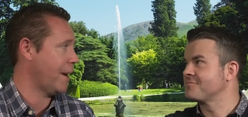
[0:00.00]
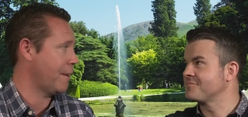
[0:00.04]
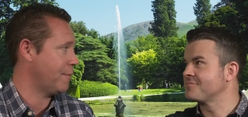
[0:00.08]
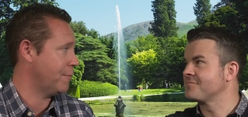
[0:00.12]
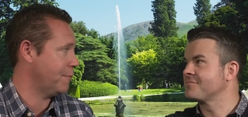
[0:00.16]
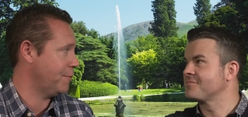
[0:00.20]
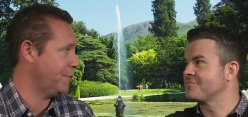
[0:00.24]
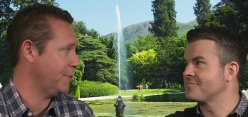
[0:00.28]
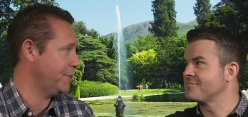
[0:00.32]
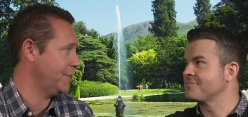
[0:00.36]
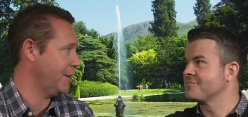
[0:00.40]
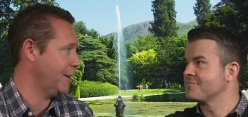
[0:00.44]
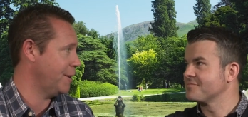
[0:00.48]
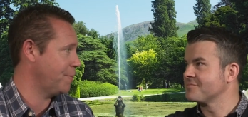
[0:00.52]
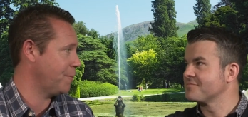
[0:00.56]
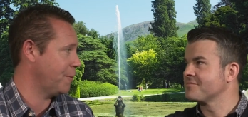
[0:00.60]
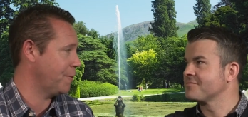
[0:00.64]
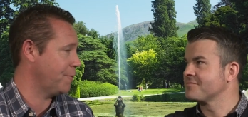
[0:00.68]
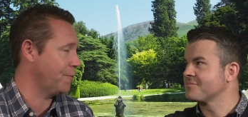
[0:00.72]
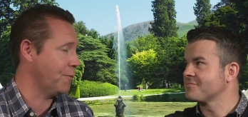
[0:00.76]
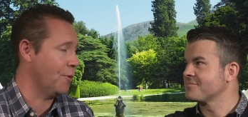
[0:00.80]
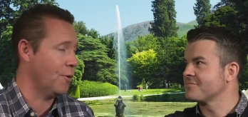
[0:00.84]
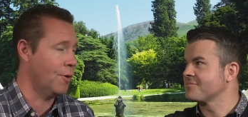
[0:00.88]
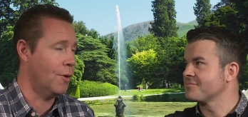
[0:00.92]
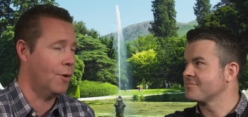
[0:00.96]
Speaker 1: haven't visited
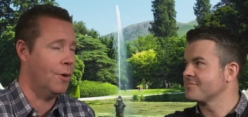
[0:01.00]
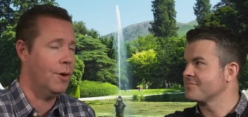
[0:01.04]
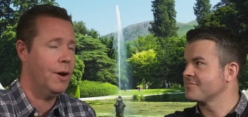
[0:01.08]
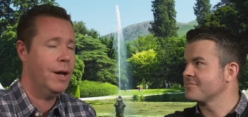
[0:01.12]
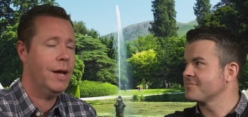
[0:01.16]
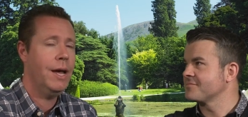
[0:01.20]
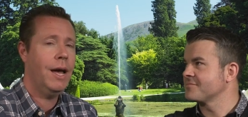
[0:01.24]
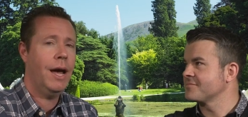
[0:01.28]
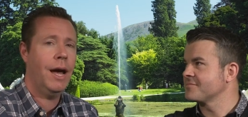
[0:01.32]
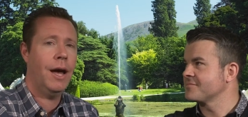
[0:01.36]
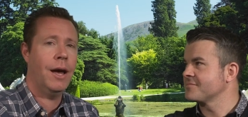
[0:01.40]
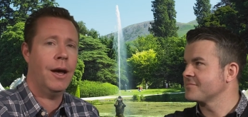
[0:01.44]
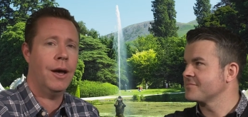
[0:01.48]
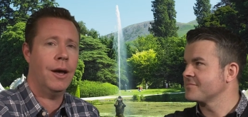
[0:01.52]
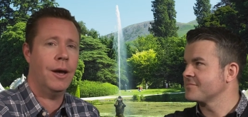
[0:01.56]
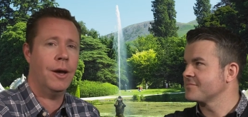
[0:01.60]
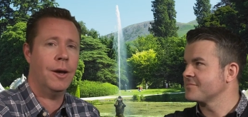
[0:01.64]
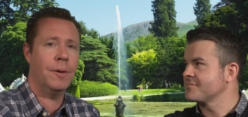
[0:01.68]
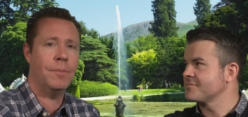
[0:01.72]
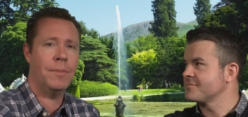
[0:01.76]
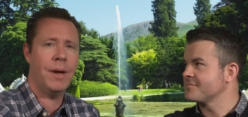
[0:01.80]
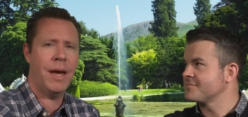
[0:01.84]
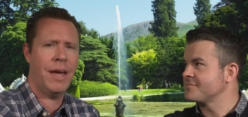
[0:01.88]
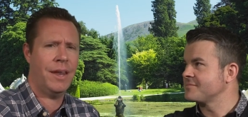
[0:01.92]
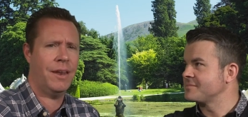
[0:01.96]
before.
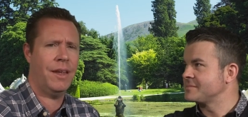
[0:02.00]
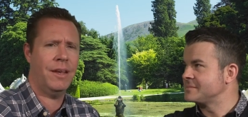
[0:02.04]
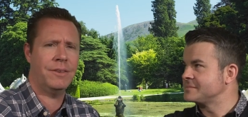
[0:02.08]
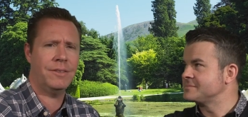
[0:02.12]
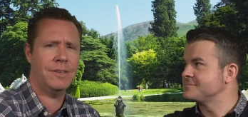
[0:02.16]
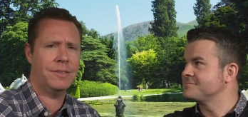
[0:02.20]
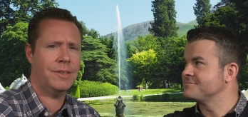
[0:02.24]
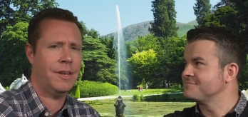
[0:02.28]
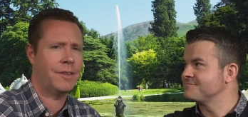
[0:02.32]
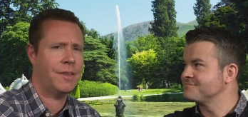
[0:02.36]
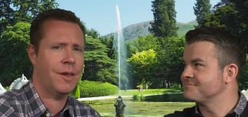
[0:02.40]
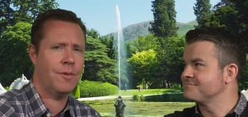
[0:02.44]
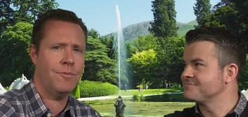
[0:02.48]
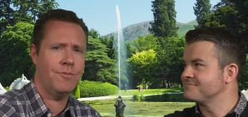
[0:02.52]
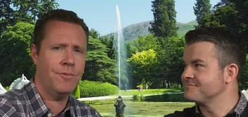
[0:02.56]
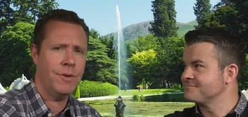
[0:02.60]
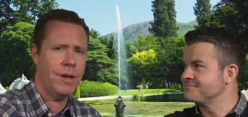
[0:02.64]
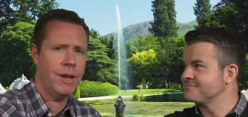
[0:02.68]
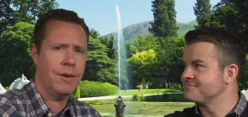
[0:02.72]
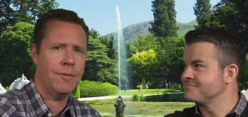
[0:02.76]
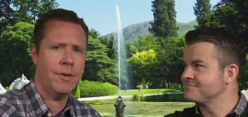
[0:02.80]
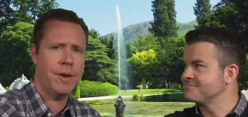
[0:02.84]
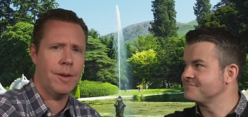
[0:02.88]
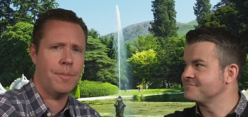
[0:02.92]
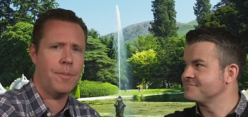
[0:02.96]
Um, and as I said, they're
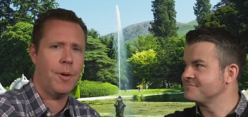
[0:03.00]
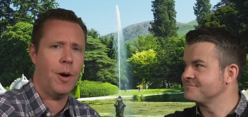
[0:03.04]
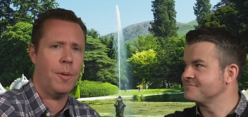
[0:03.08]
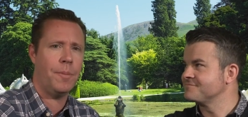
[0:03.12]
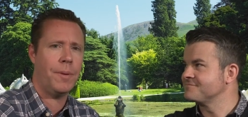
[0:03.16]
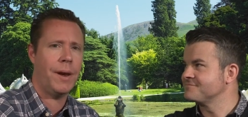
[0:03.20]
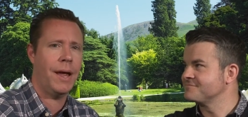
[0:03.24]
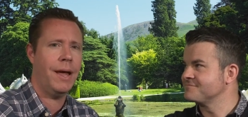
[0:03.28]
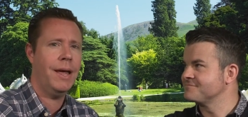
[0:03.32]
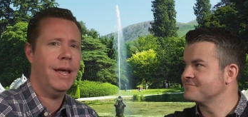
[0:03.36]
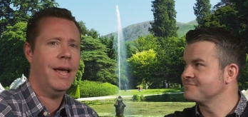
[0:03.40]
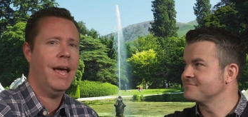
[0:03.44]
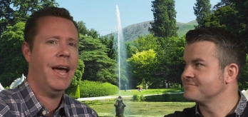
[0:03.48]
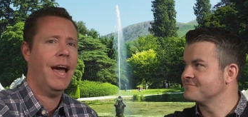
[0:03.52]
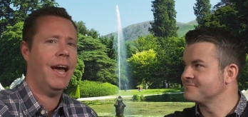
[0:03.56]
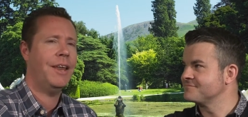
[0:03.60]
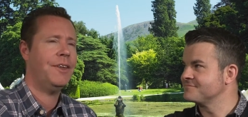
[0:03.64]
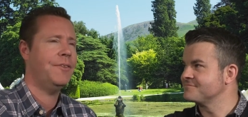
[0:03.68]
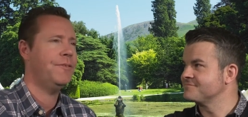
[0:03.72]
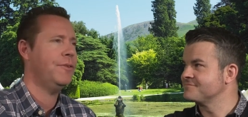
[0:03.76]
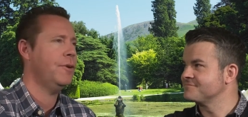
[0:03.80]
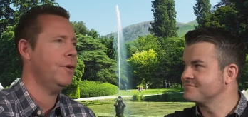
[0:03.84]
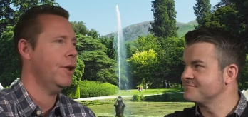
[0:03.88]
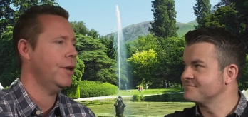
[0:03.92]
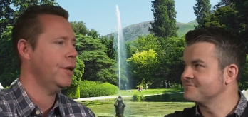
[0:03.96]
really, really popular.
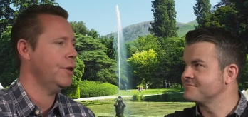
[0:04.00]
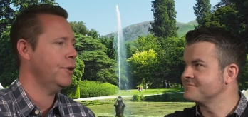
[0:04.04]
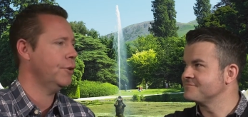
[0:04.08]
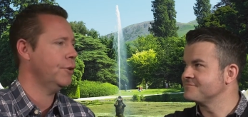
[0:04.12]
And you feel like